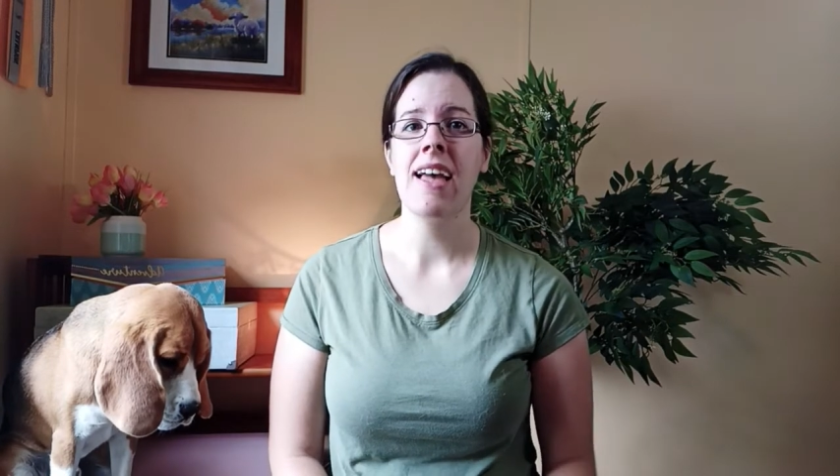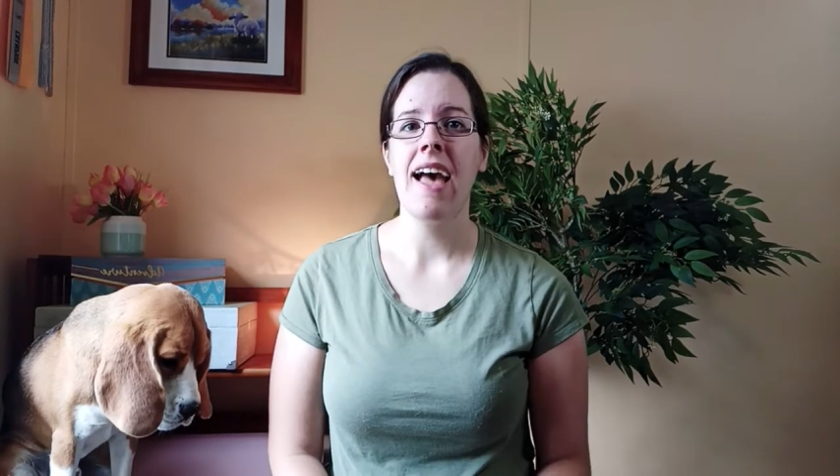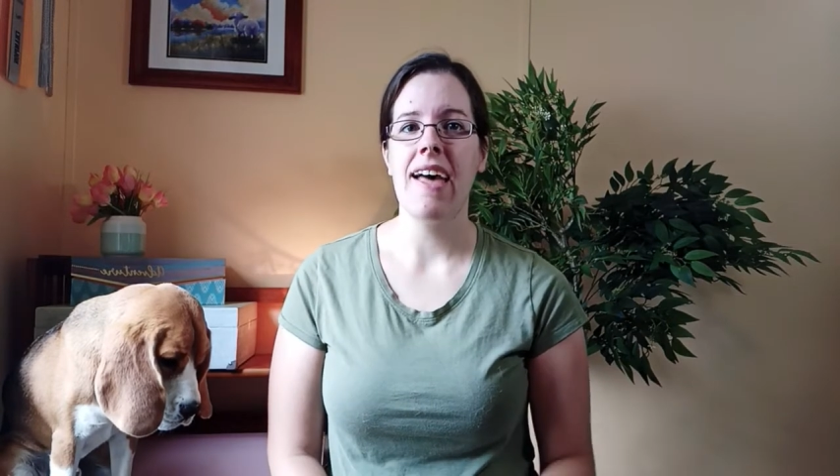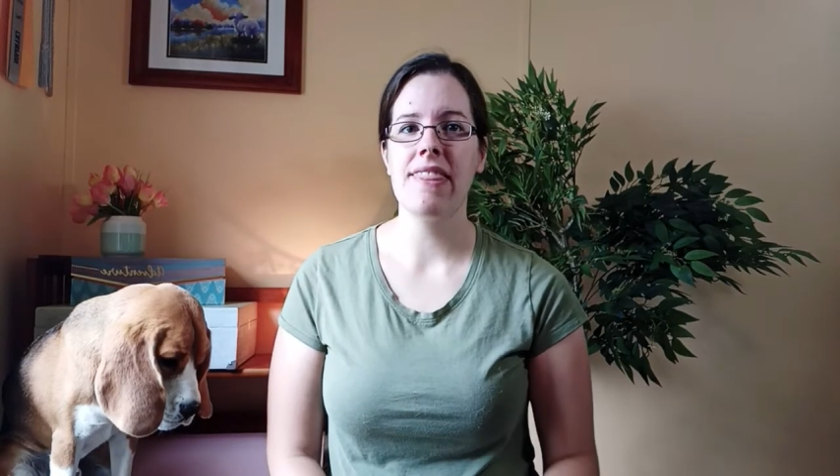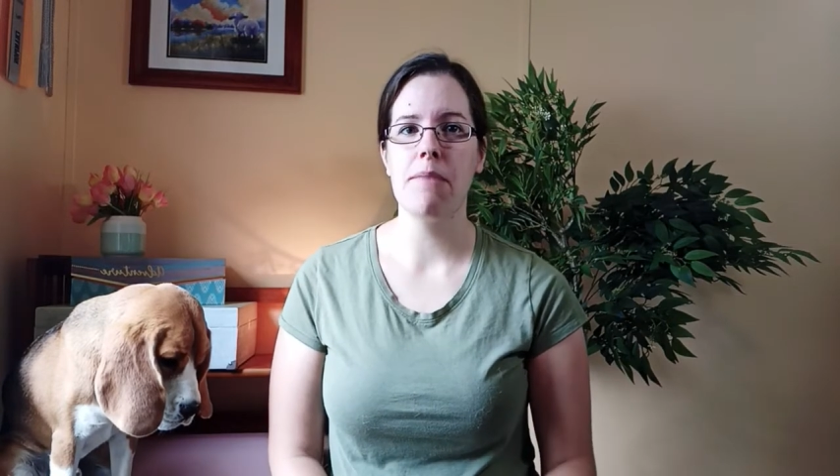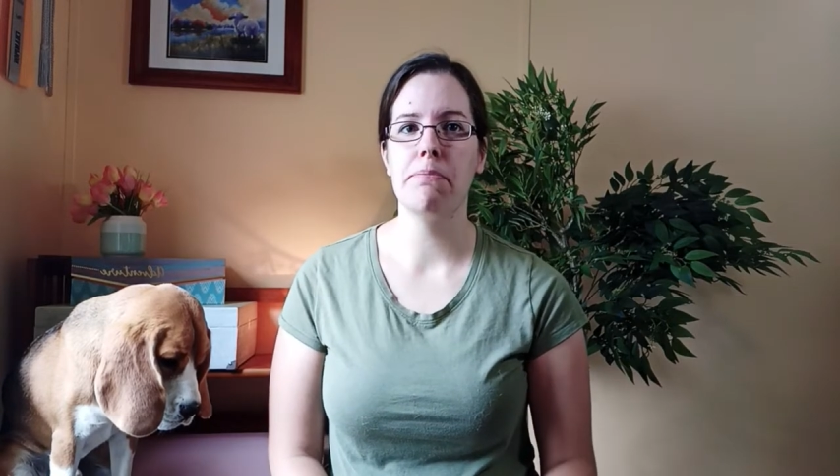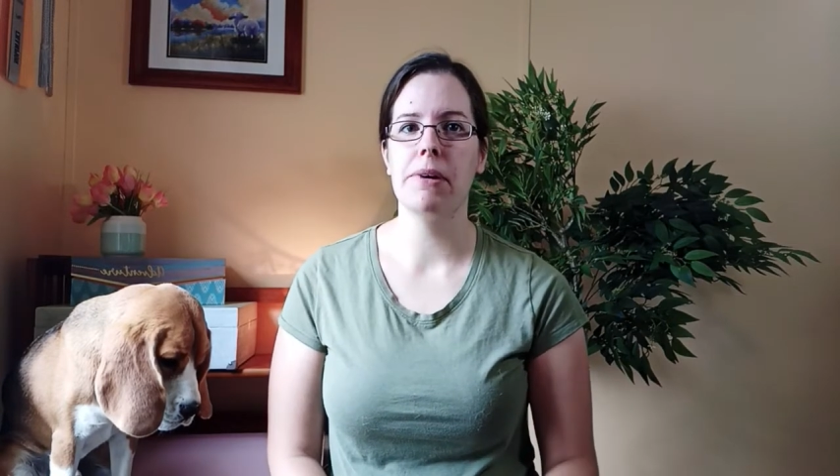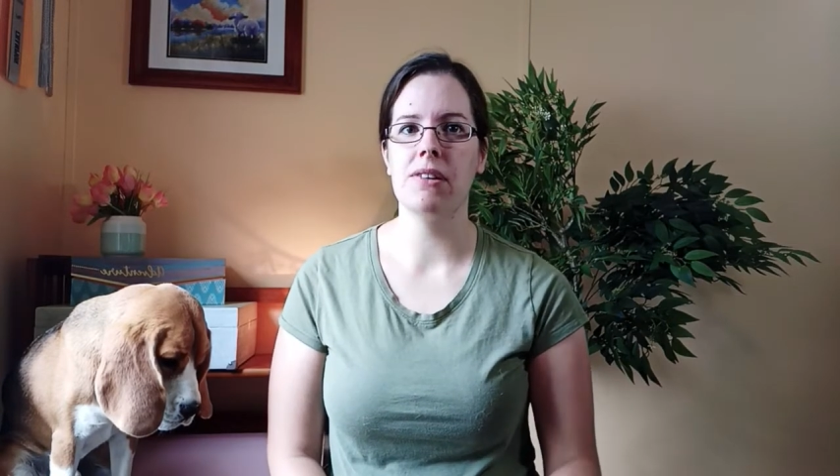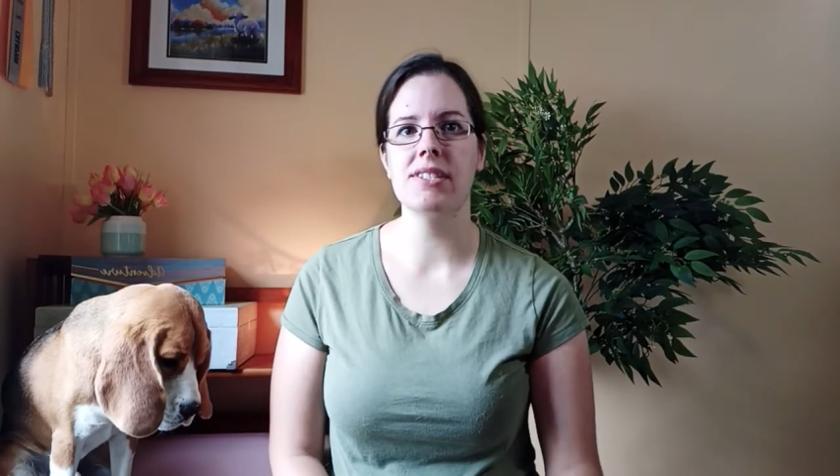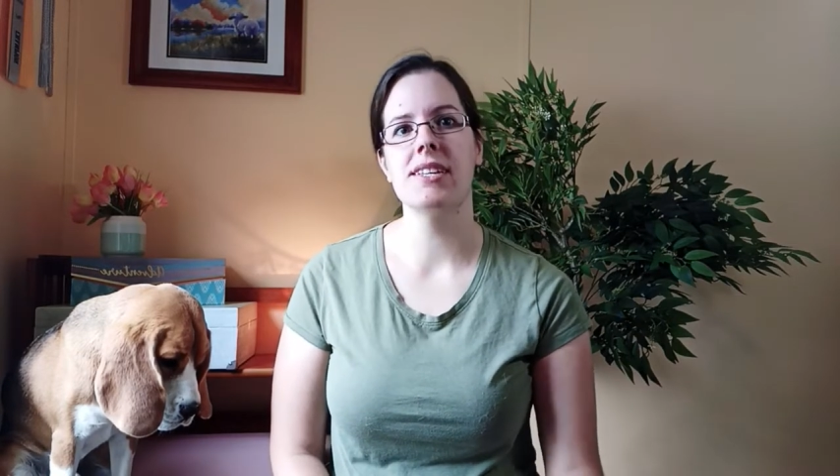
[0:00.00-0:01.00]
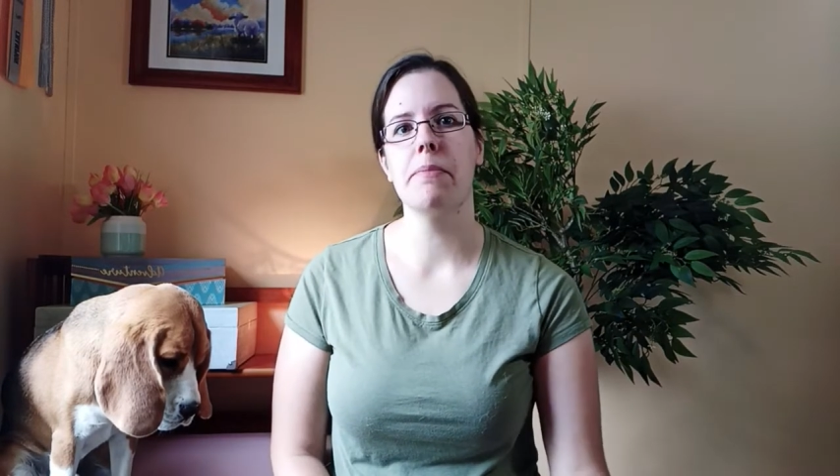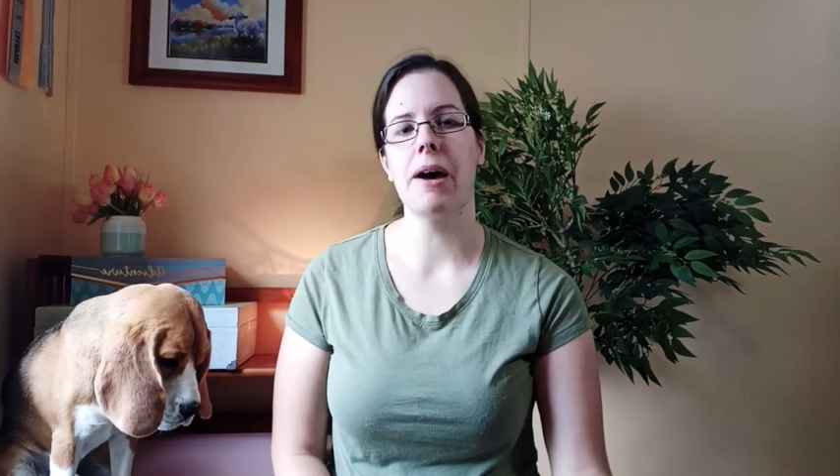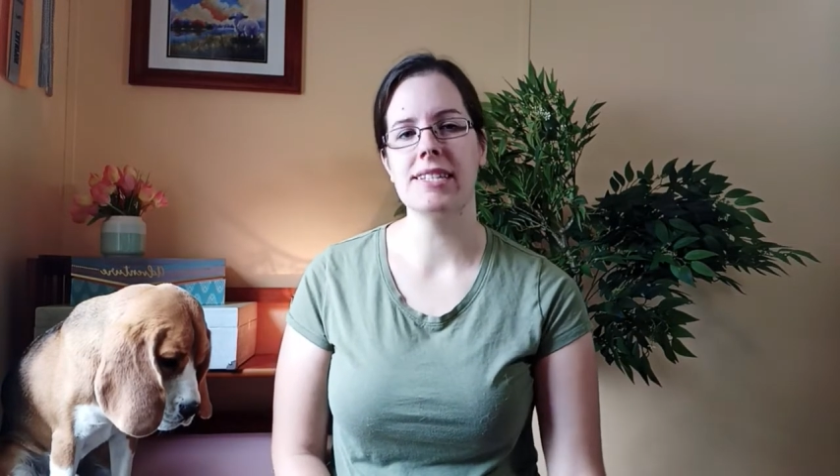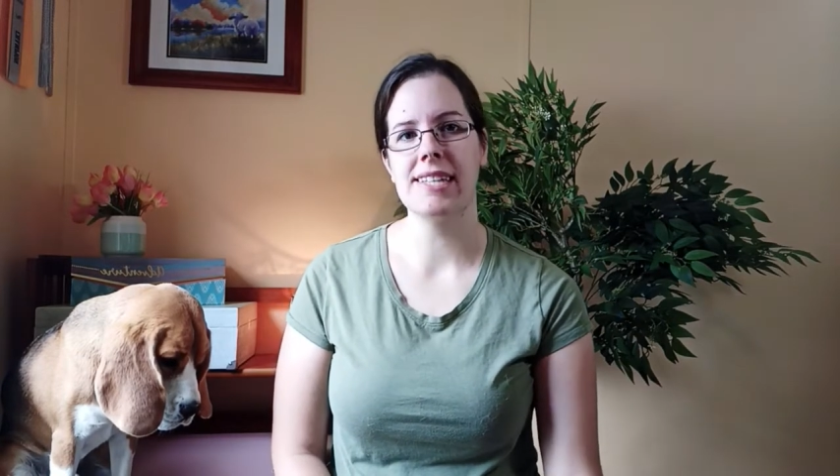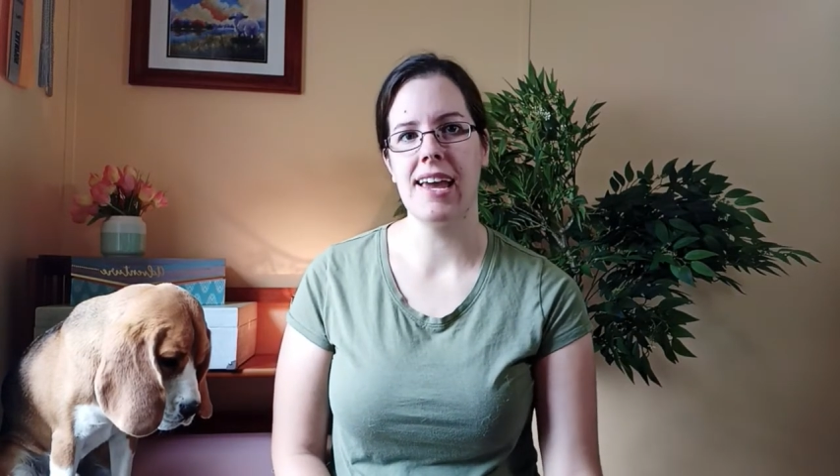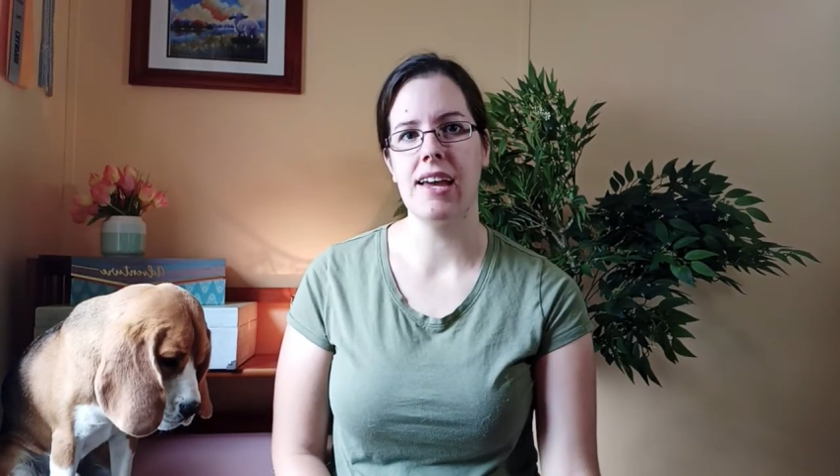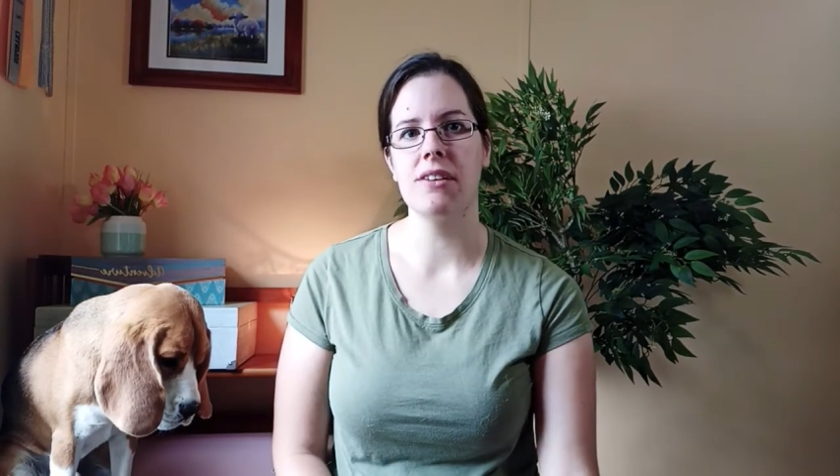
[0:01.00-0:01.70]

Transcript: and then build to about 10 or